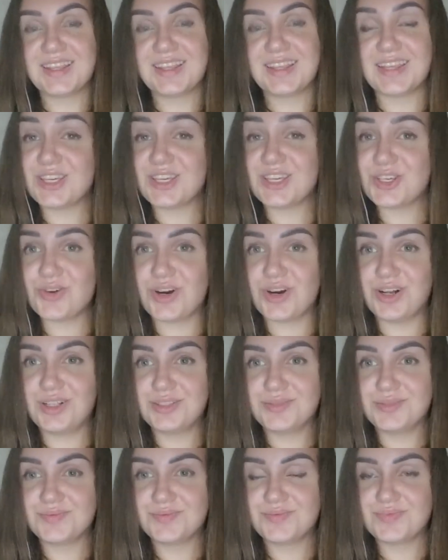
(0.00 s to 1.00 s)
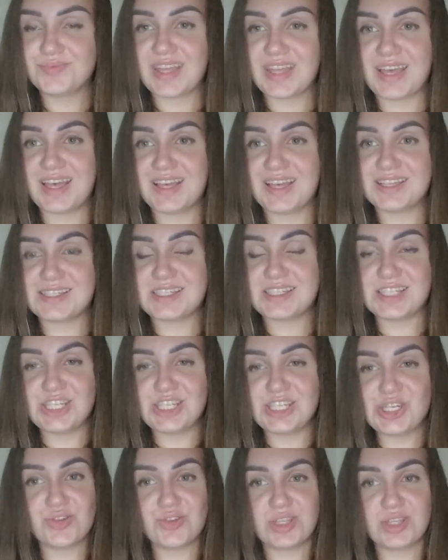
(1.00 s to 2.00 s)
Thank you all, and see
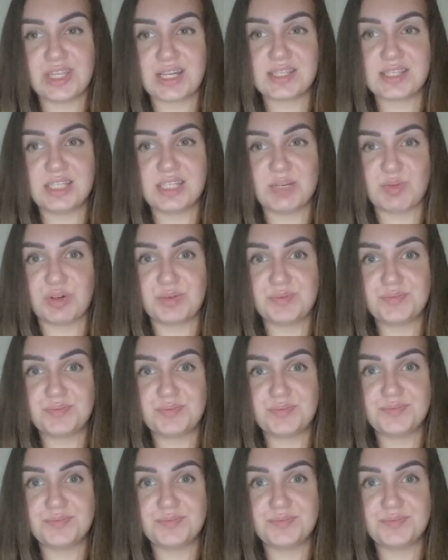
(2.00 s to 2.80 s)
you on the next demo.